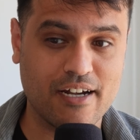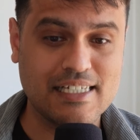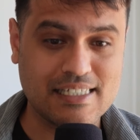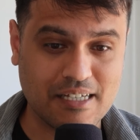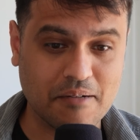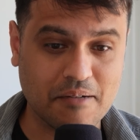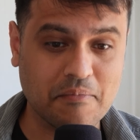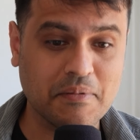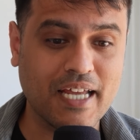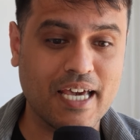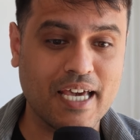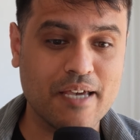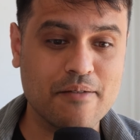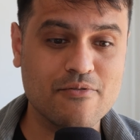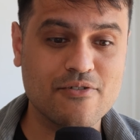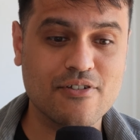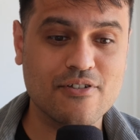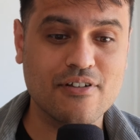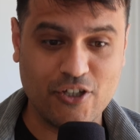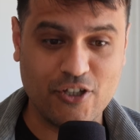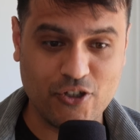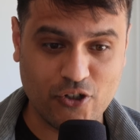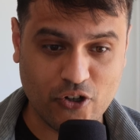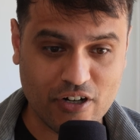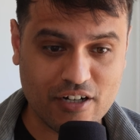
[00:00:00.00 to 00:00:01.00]
Sometimes
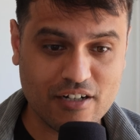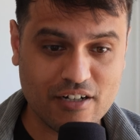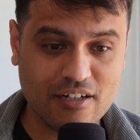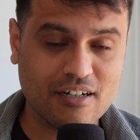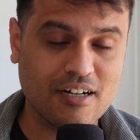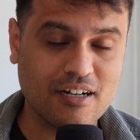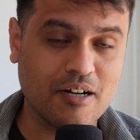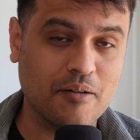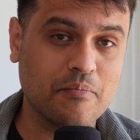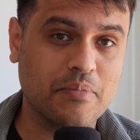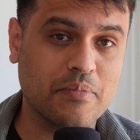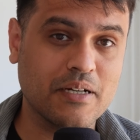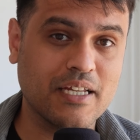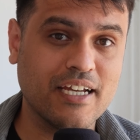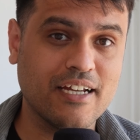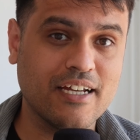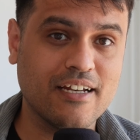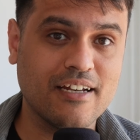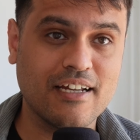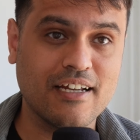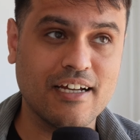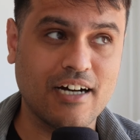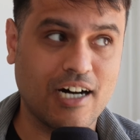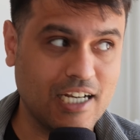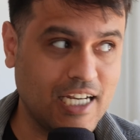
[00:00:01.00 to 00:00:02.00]
you're in a company,
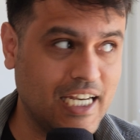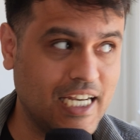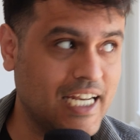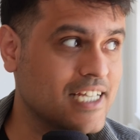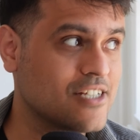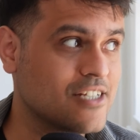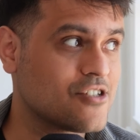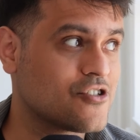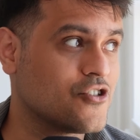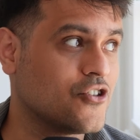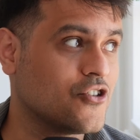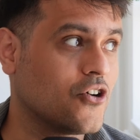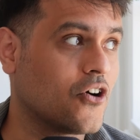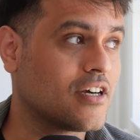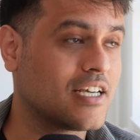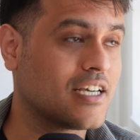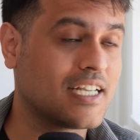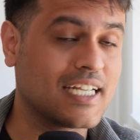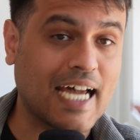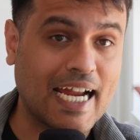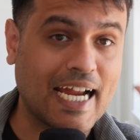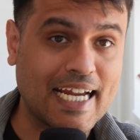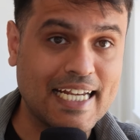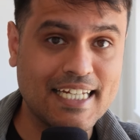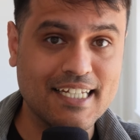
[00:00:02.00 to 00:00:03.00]
and unless your
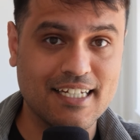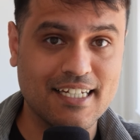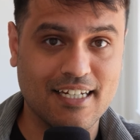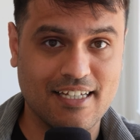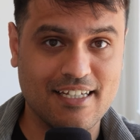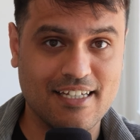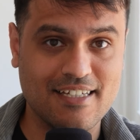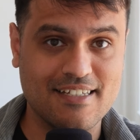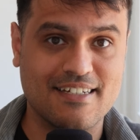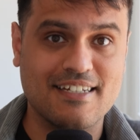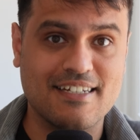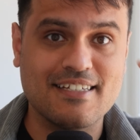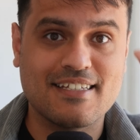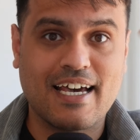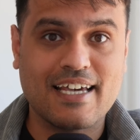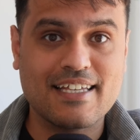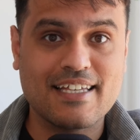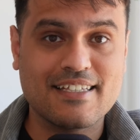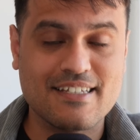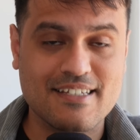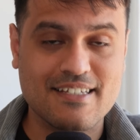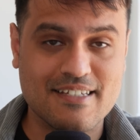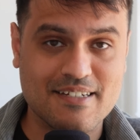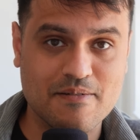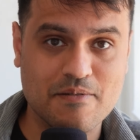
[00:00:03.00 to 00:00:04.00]
title is design
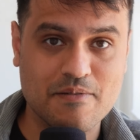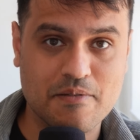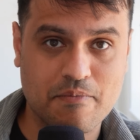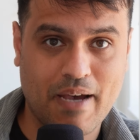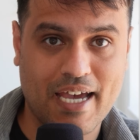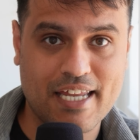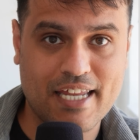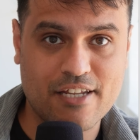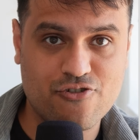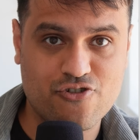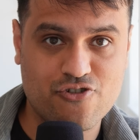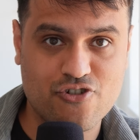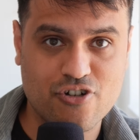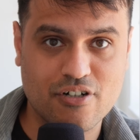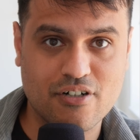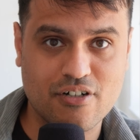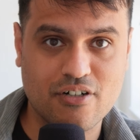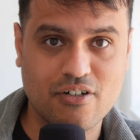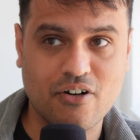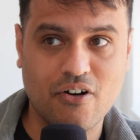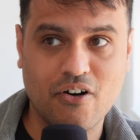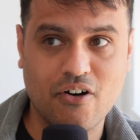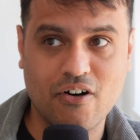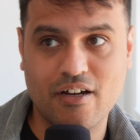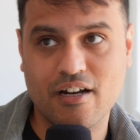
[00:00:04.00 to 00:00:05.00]
systems manager
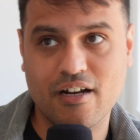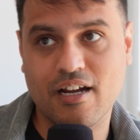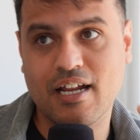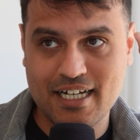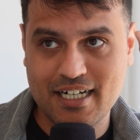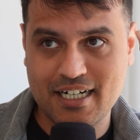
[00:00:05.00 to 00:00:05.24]
or